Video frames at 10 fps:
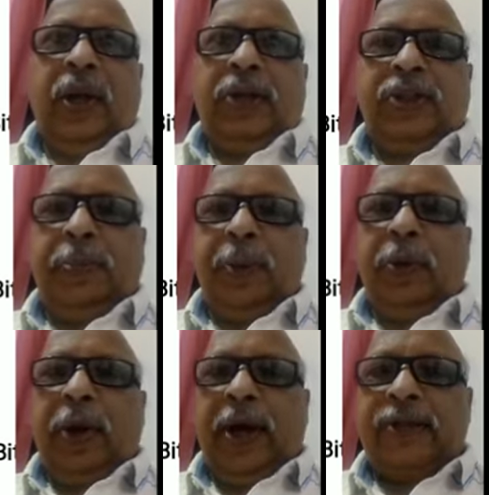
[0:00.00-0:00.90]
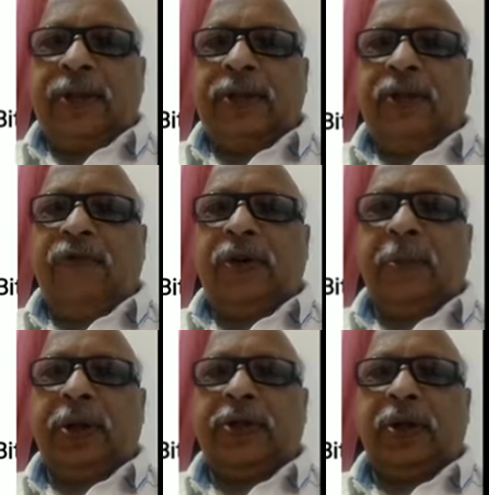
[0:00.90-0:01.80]
CPU exchange the
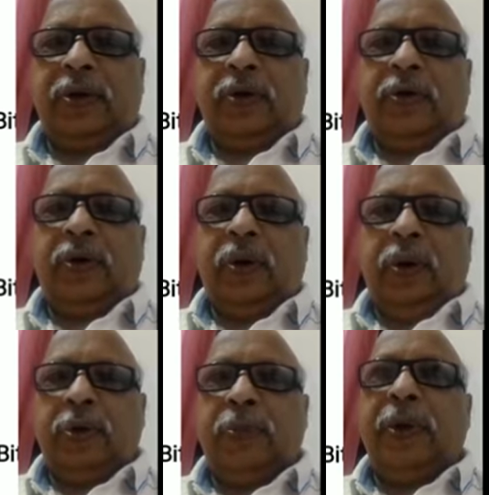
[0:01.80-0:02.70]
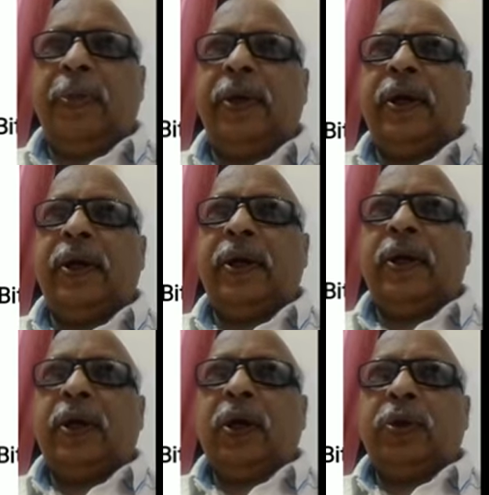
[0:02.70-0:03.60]
information to the memory
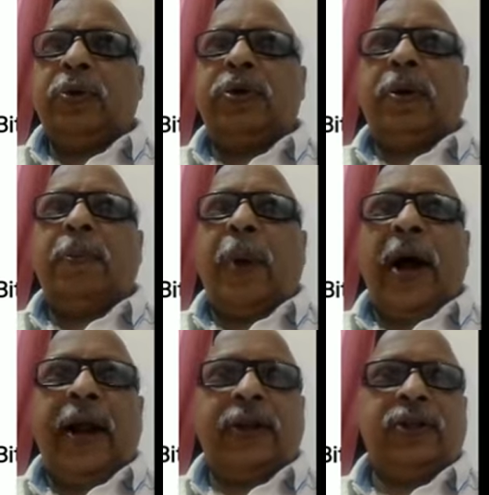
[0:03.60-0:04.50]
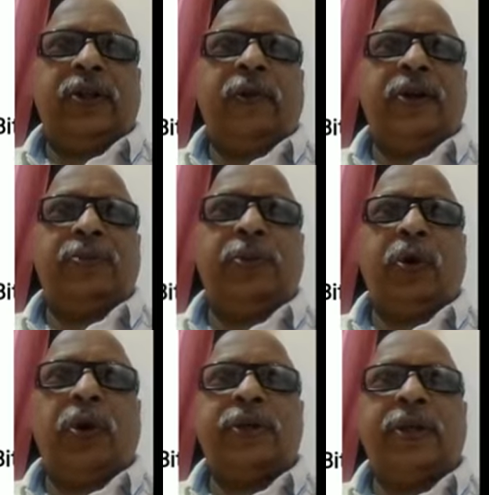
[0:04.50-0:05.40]
through the bidirectional device
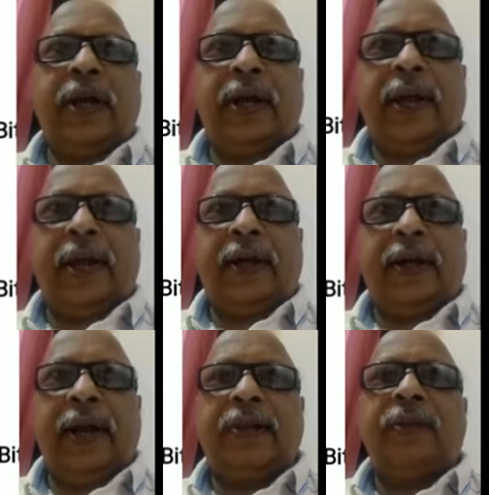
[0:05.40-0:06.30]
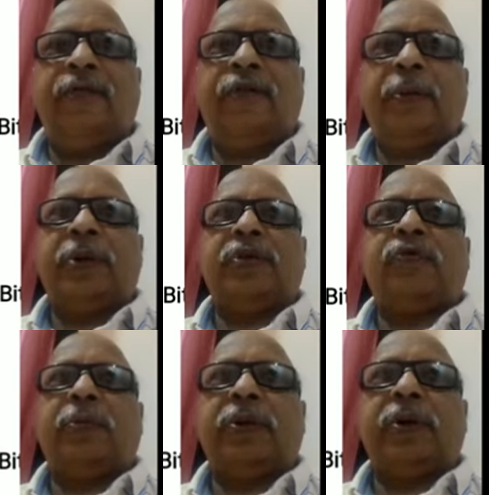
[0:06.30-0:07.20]
because it can take the information
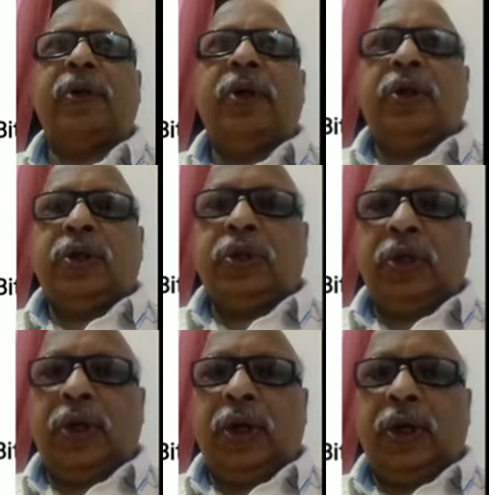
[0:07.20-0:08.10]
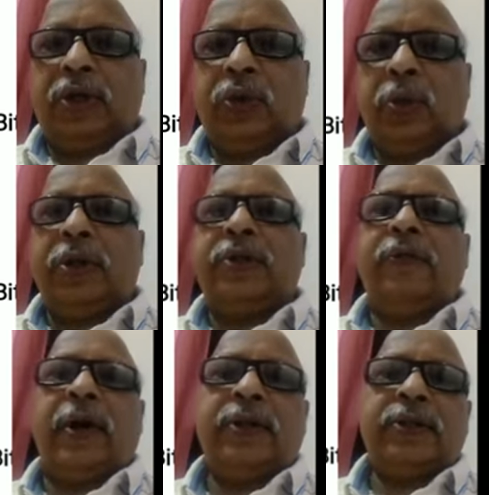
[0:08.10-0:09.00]
from the storage
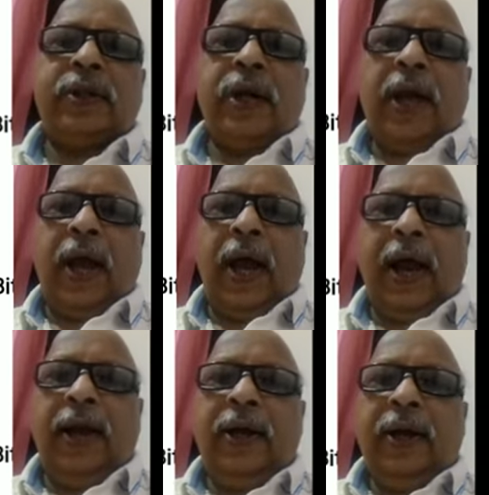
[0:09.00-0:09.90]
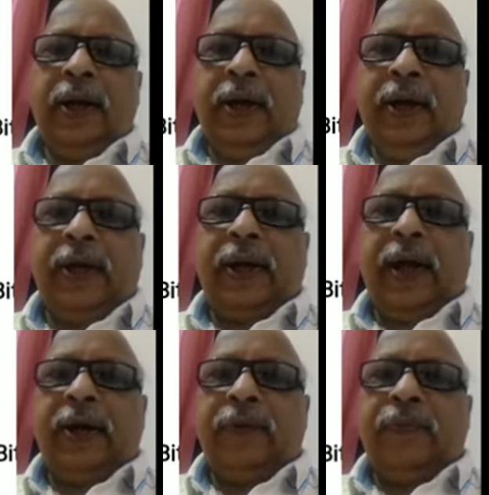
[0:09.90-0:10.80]
device and it
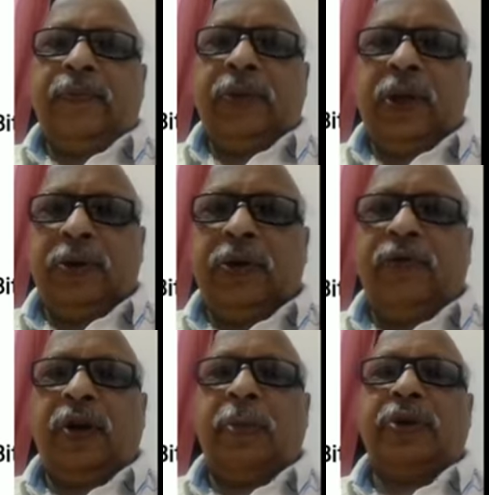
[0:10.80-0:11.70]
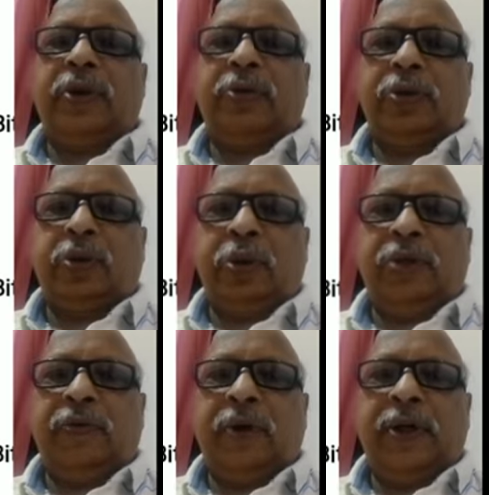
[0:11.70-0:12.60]
can give the information to the storage
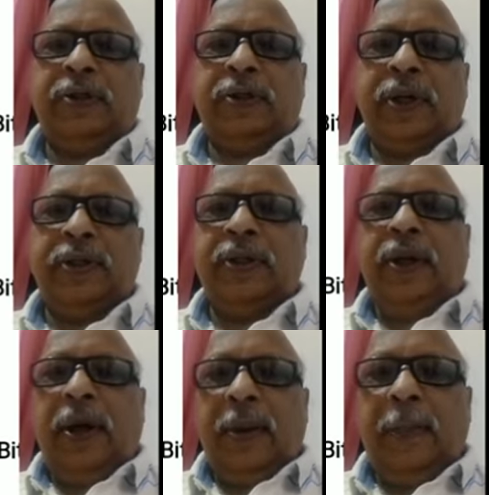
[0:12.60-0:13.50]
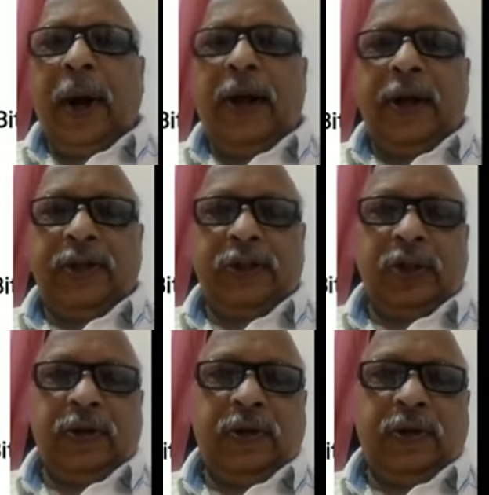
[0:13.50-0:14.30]
device. That is a bidirectional.